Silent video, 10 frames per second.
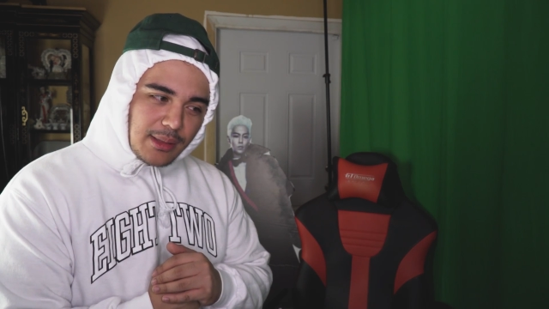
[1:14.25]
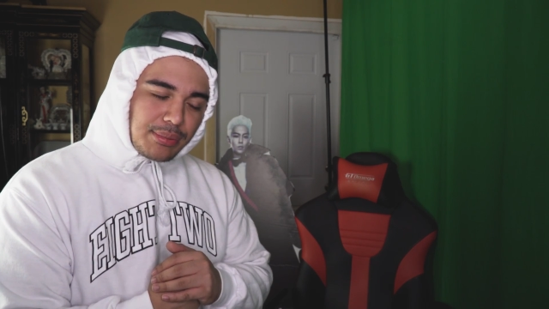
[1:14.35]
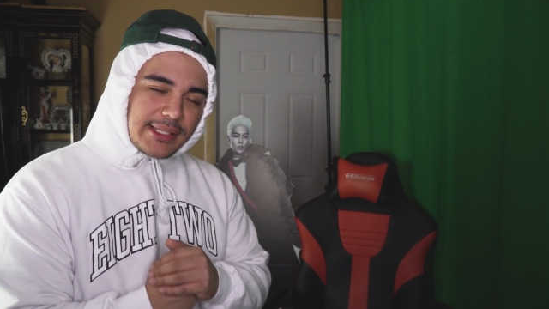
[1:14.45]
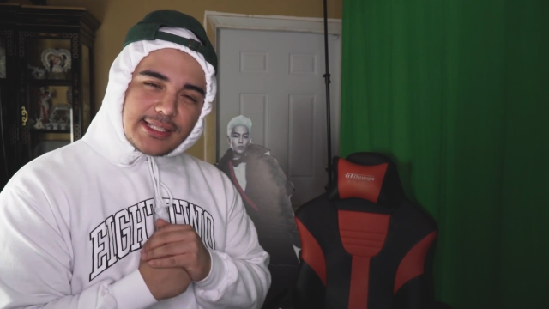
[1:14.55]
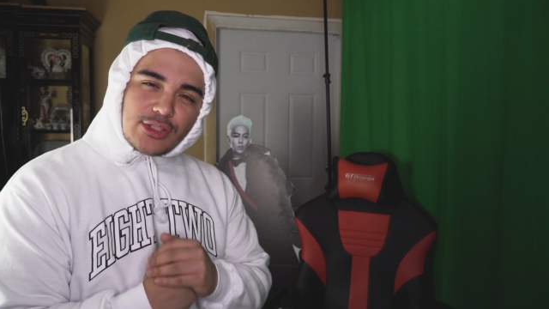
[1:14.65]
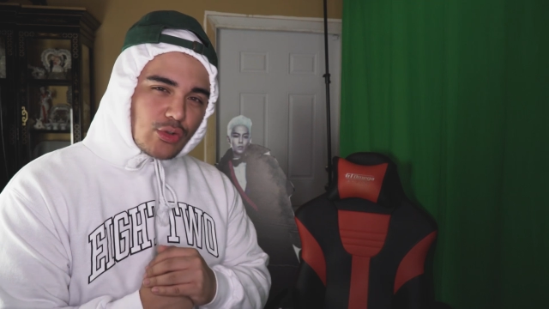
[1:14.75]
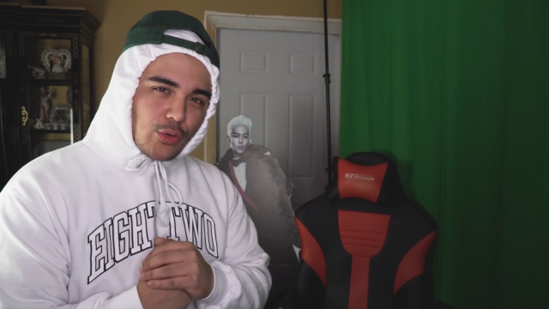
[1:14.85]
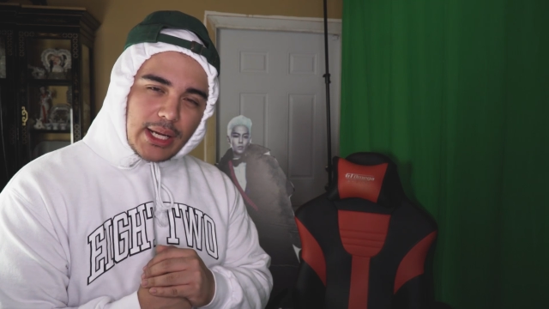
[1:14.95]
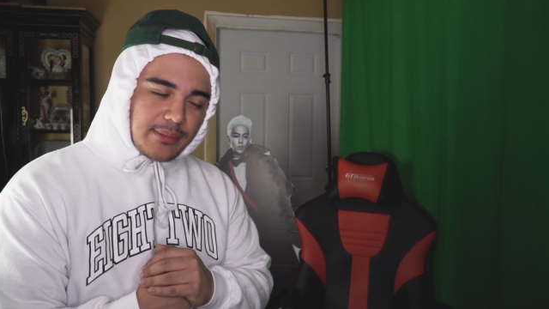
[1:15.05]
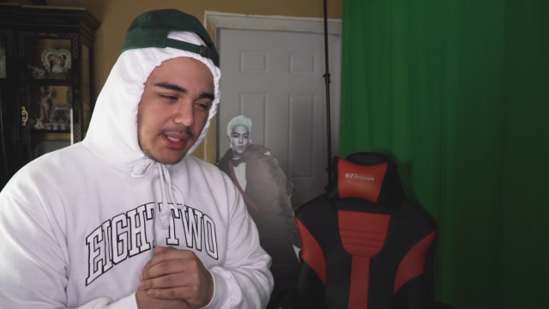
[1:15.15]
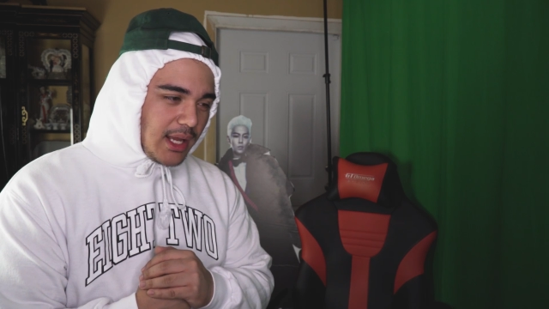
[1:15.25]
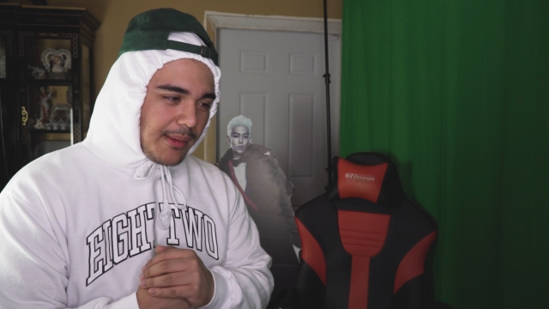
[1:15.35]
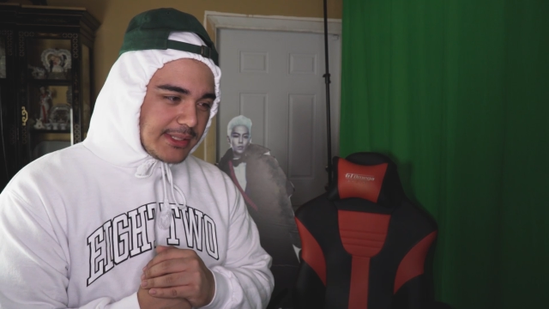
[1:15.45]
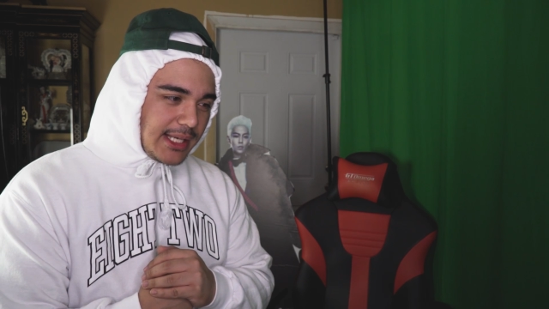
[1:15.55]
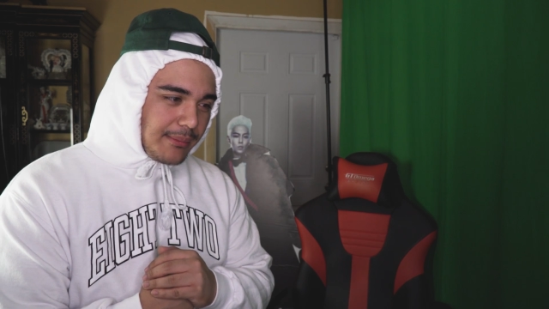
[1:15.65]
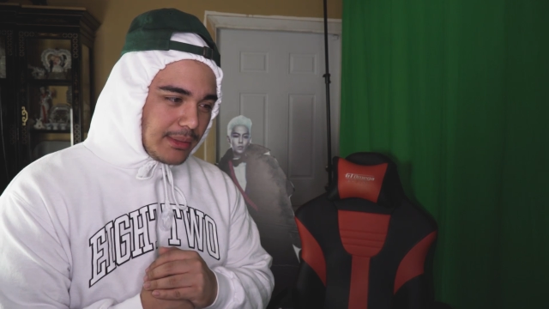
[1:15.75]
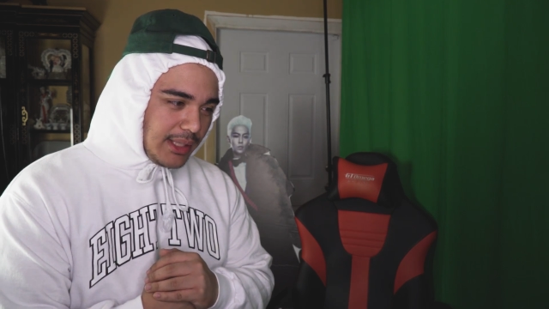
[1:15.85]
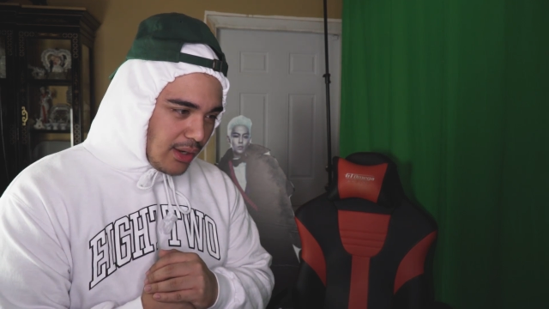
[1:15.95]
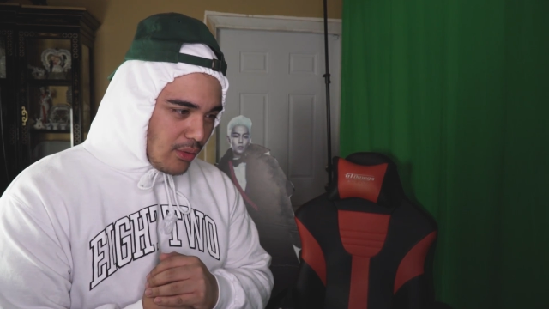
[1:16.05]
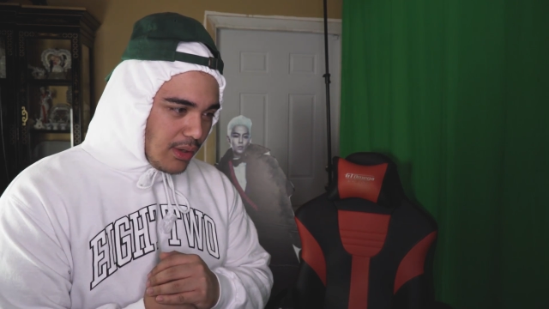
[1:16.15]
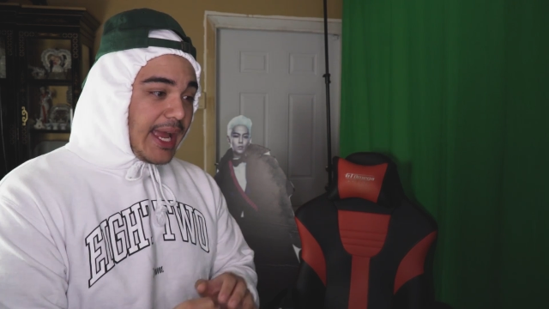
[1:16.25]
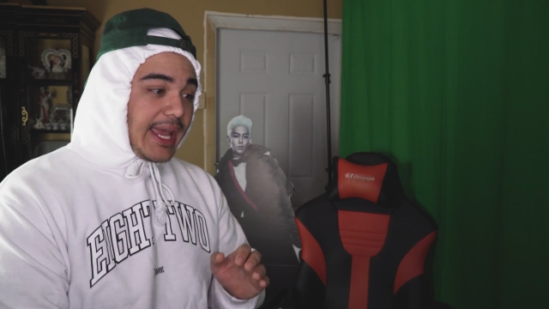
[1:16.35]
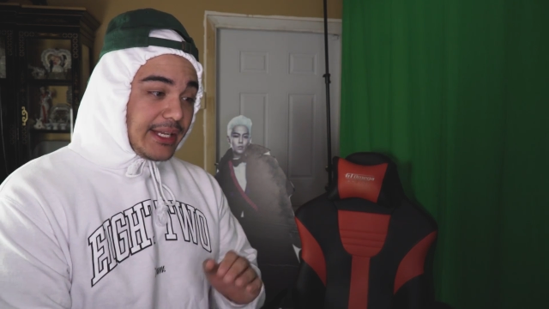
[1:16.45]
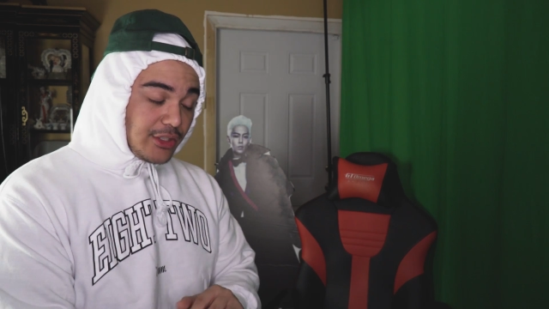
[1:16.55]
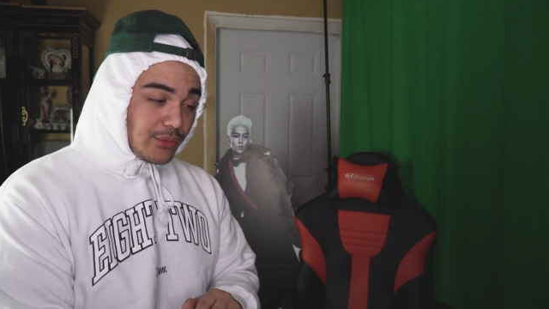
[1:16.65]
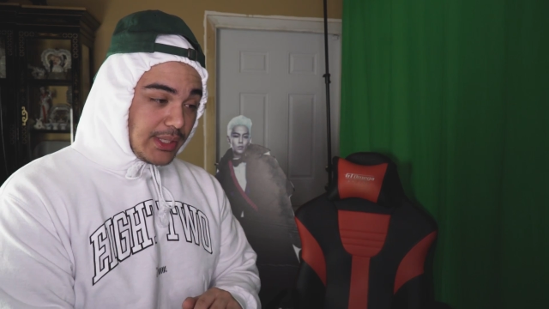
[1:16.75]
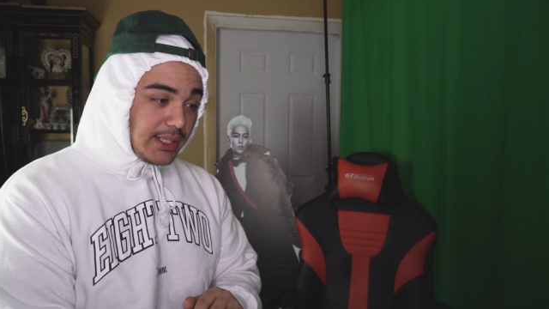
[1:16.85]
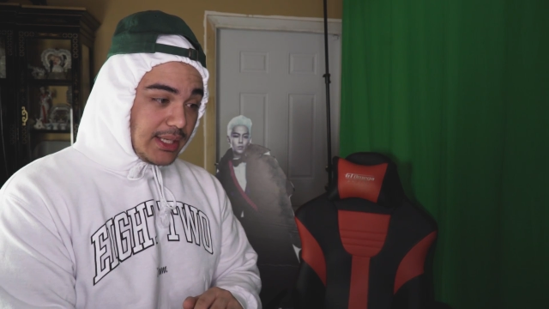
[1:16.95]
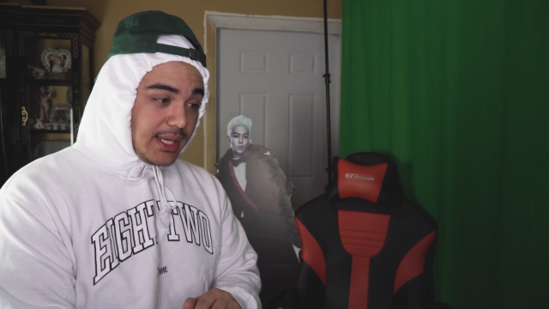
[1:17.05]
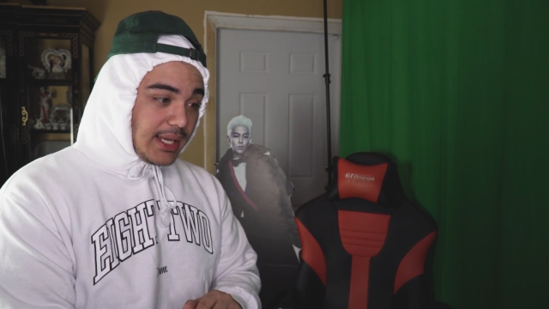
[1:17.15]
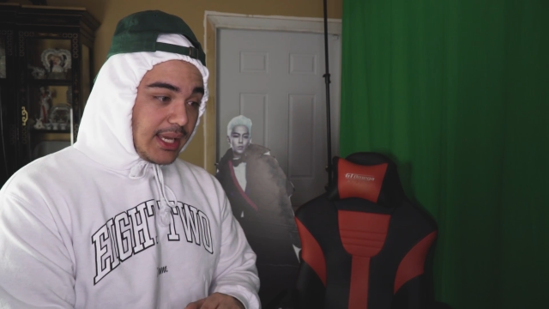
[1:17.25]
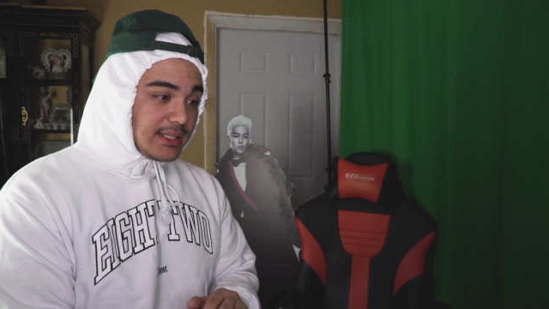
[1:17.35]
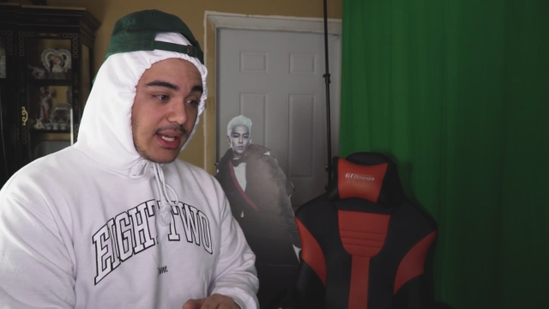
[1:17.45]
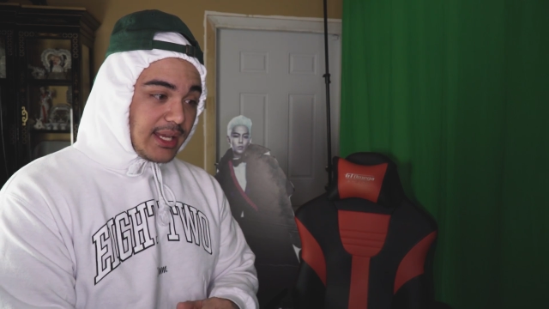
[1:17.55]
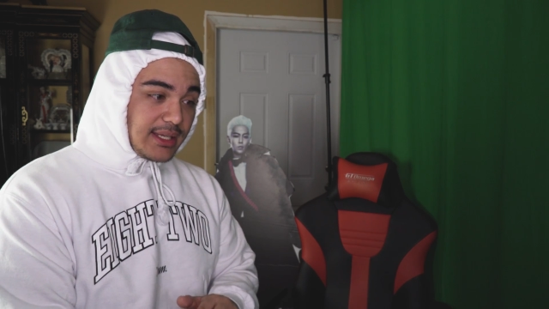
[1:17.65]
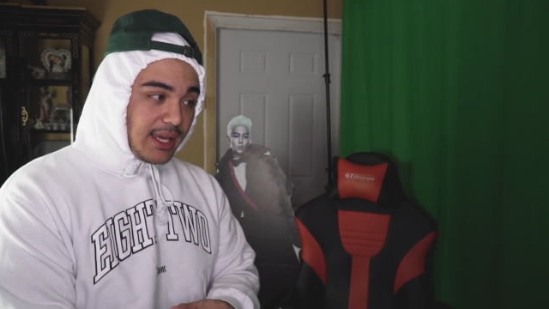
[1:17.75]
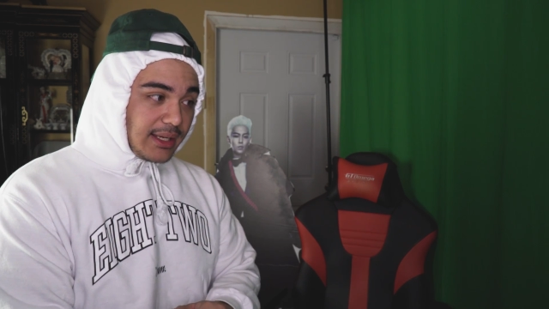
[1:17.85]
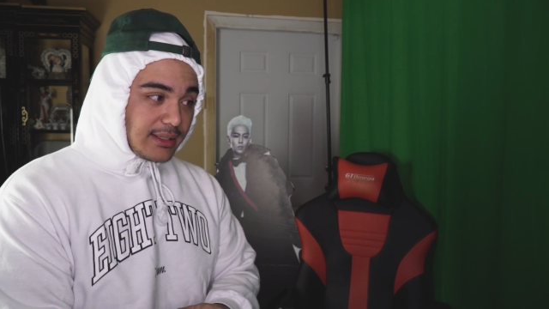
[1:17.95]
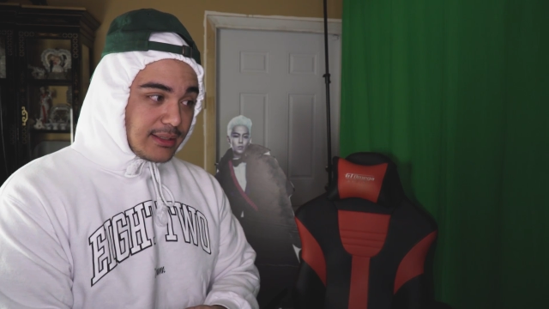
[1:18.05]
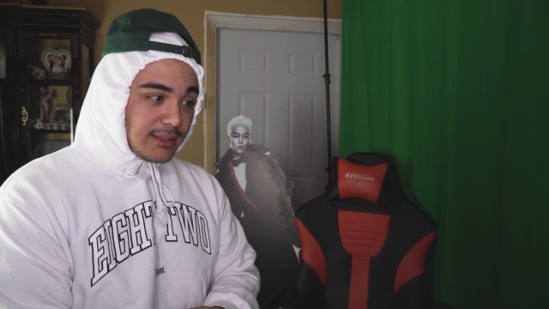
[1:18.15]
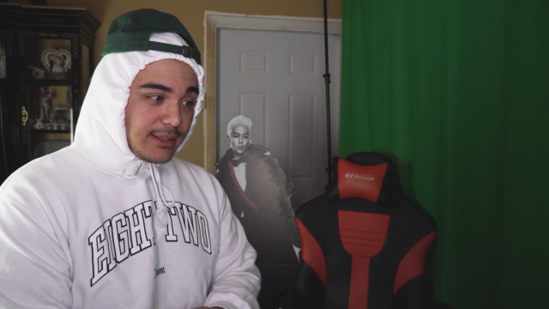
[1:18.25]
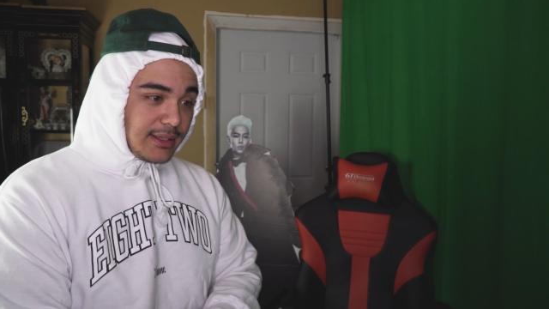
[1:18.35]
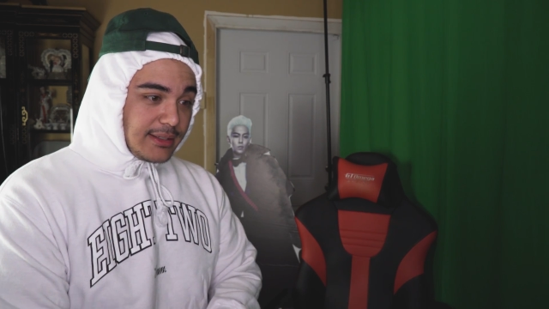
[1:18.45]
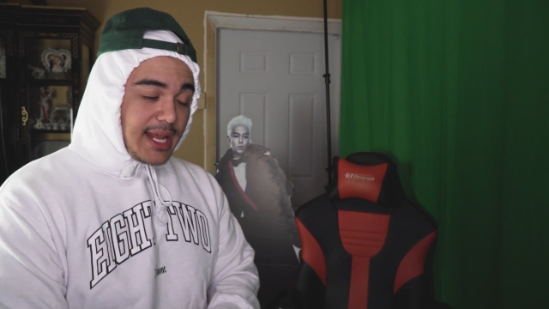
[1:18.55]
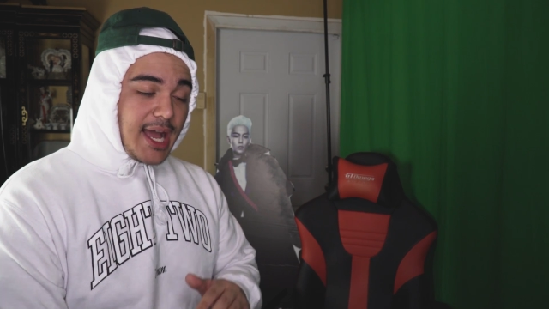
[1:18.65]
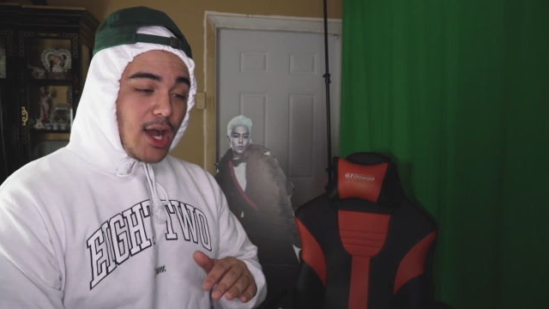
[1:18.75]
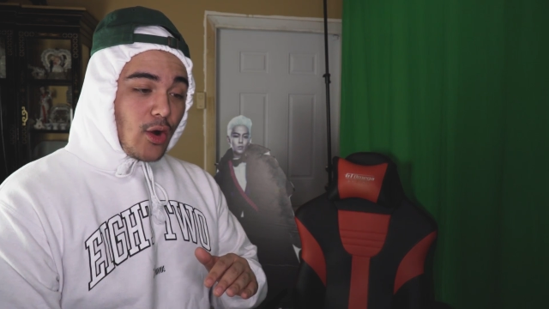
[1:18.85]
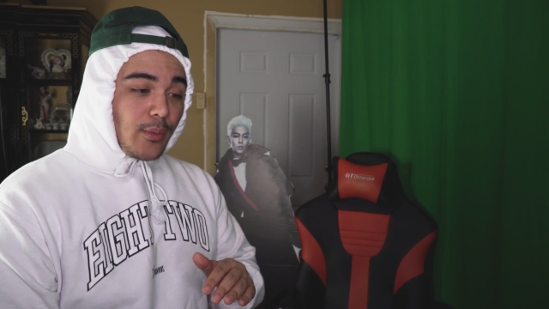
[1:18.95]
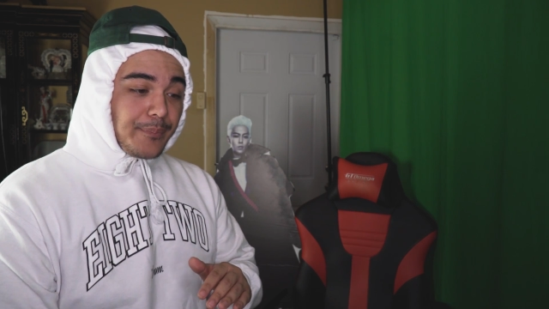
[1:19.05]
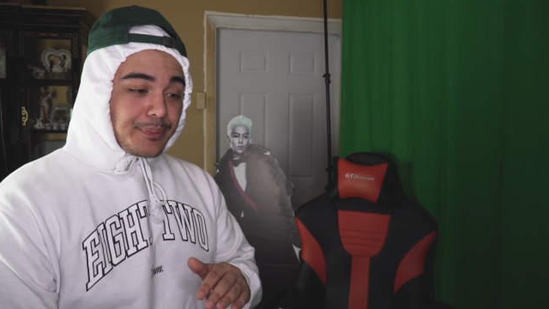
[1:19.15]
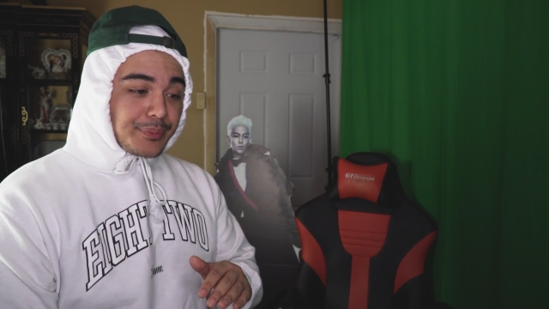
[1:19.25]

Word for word: Please do correct me in the comments down below. Hendery and Yang Yang. Now,